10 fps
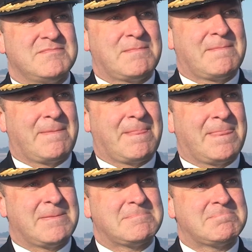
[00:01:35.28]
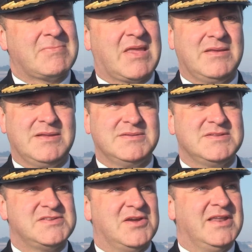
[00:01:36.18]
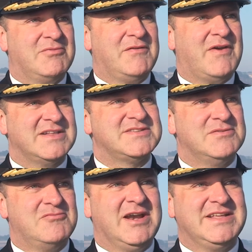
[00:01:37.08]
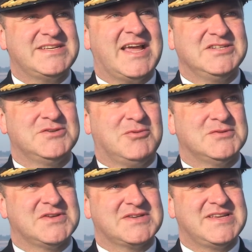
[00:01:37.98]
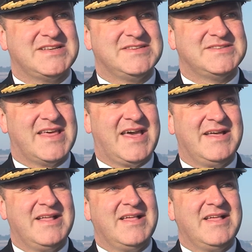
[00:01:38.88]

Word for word: Uh, achievements on your deployment? Certainly, we've had some really tangible successes there.